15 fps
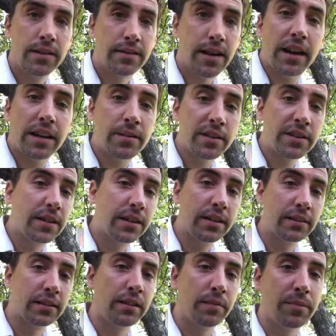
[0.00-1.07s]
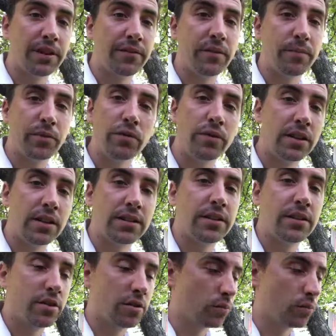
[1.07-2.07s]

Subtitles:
documenting a little bit of the beauty that's in your